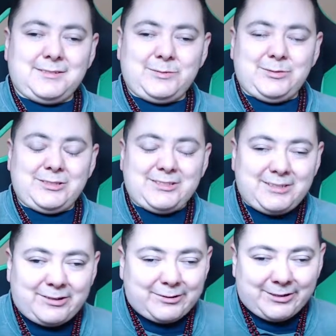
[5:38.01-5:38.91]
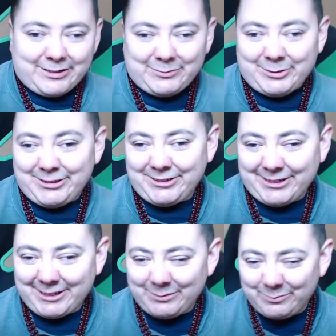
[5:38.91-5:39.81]
let me see how i am on
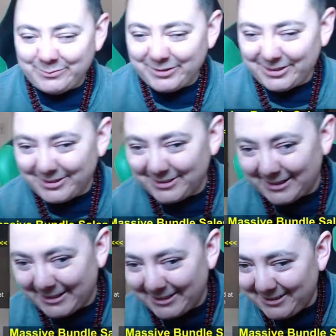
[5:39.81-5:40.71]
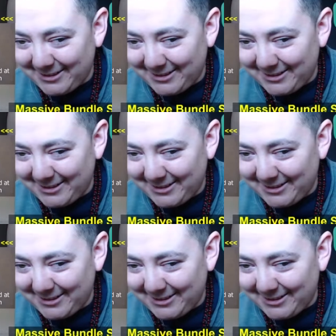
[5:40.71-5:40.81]
time just a second